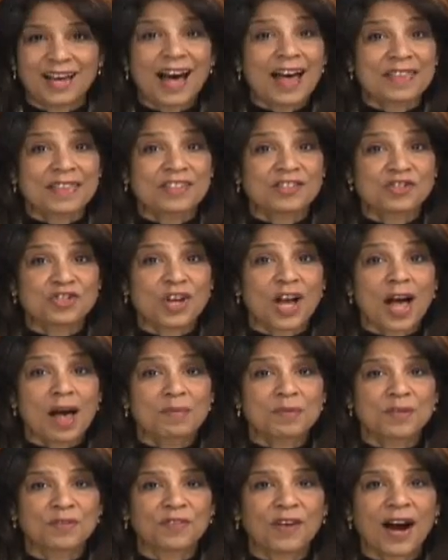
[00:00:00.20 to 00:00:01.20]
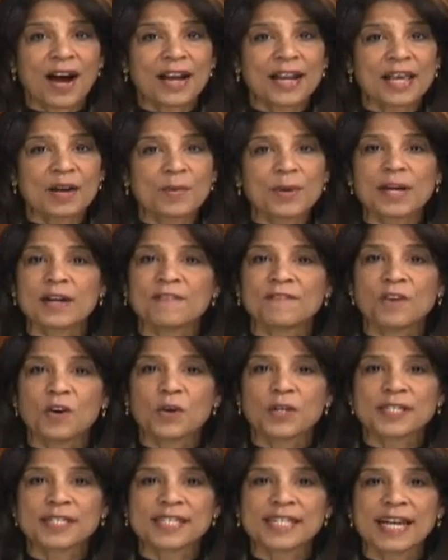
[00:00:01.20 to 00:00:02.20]
On this Jobs Friday, we are
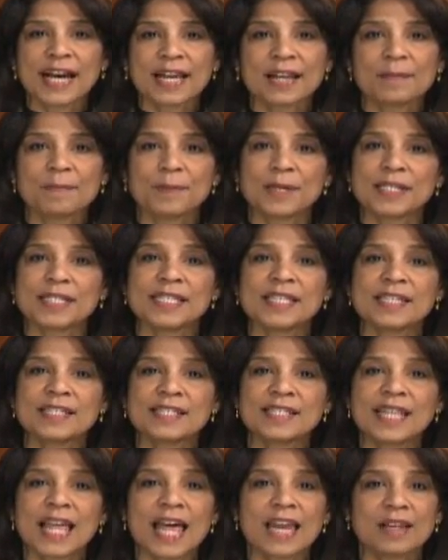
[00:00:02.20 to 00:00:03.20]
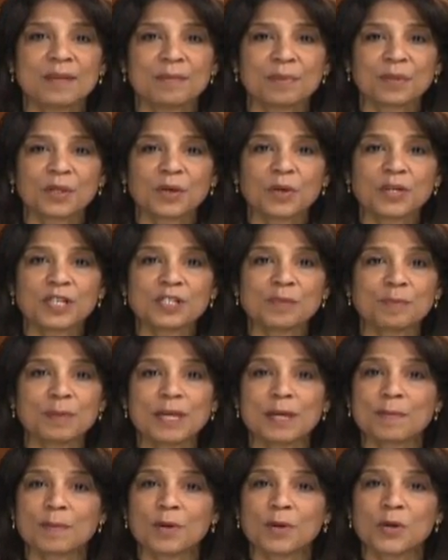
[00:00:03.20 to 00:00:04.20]
focusing on a business that employs
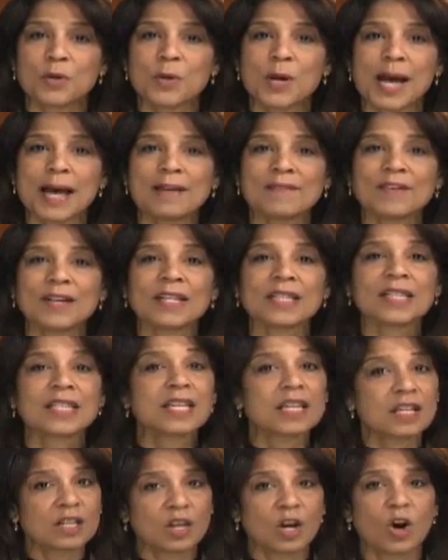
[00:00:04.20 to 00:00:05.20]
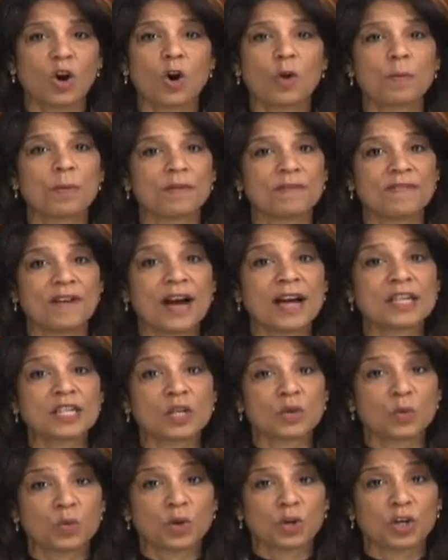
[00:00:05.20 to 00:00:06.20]
people who have little hope of
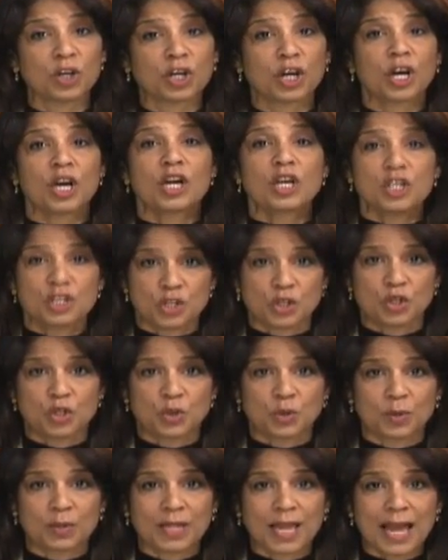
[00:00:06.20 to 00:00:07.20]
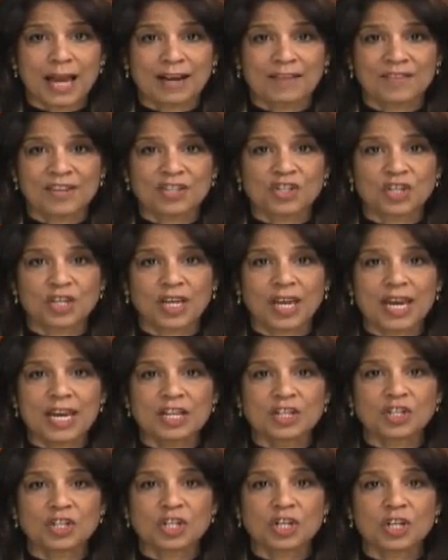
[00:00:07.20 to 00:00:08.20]
finding work due to a lack of
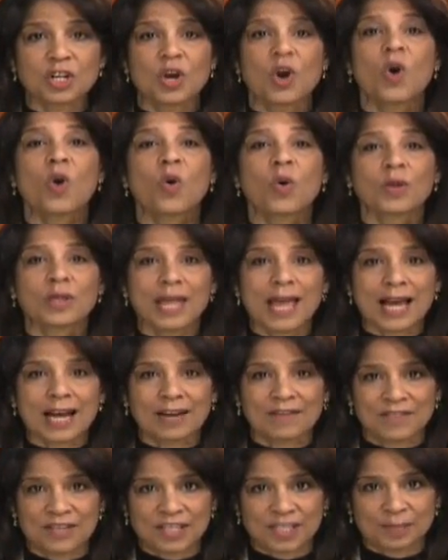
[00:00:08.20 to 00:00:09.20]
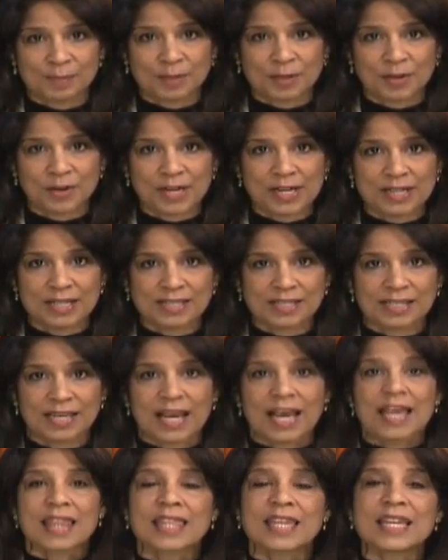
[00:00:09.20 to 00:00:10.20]
education or lack of experience.
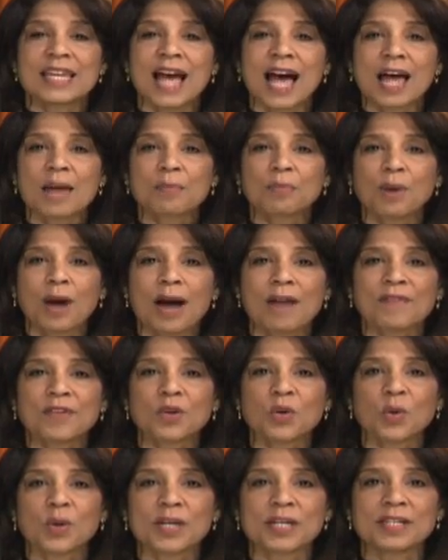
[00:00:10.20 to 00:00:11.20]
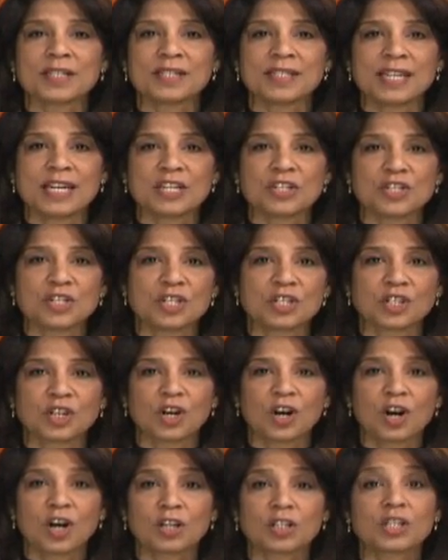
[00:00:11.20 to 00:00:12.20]
The nonprofit organization is
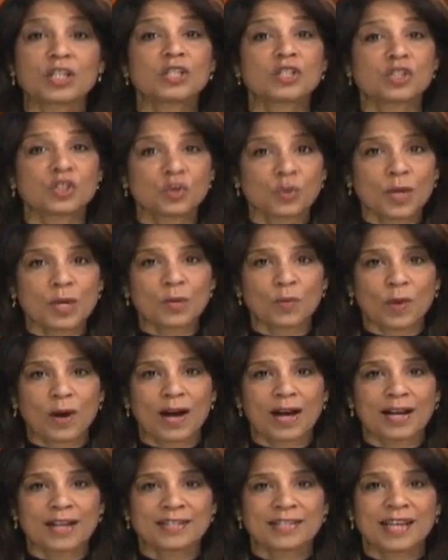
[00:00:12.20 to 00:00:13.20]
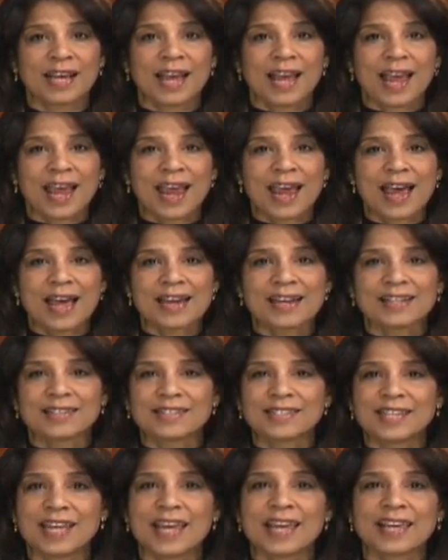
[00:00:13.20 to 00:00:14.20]
called Streetwise, and it's
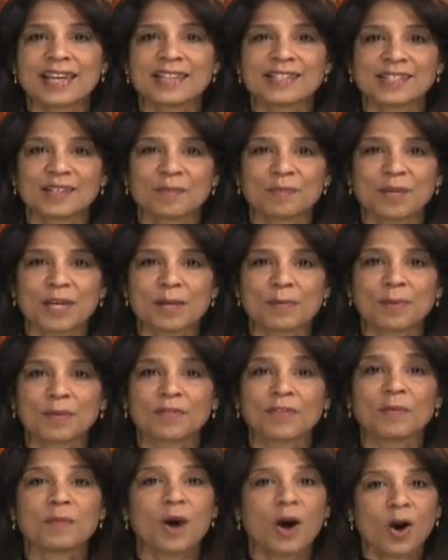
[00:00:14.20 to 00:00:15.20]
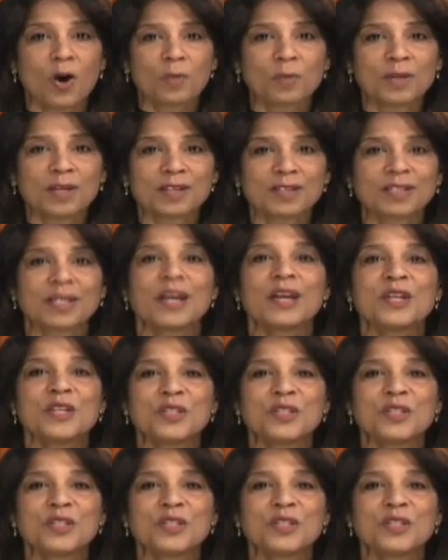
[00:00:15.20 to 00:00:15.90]
taking some people from homeless